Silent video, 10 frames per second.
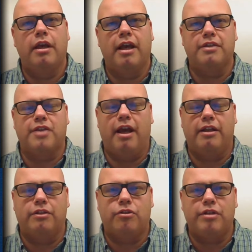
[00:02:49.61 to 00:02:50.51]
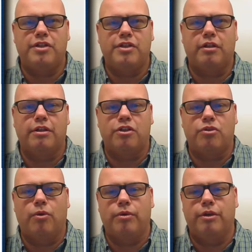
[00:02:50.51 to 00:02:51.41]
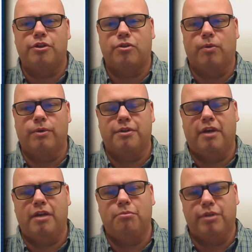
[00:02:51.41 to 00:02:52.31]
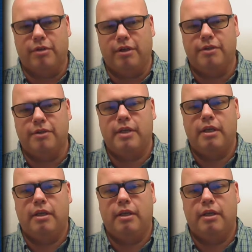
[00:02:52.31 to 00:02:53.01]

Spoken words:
has had increasingly shorter and shorter time periods.